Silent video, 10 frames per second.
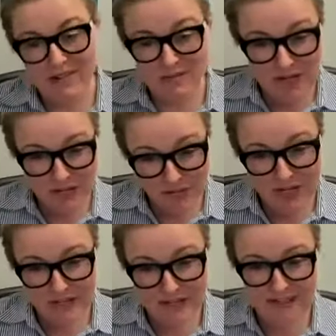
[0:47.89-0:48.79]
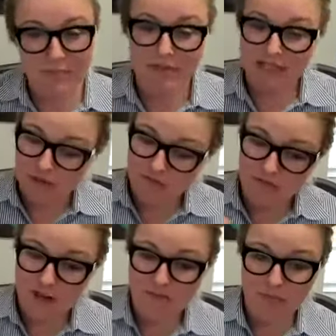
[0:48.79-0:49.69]
we might break this up, but it's going to be a
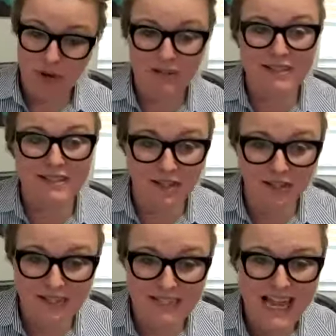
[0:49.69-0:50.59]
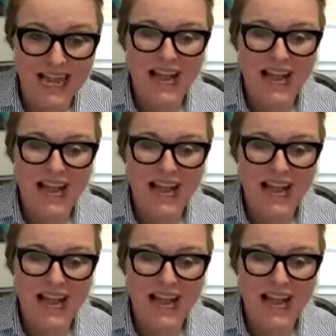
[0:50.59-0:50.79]
five-part series,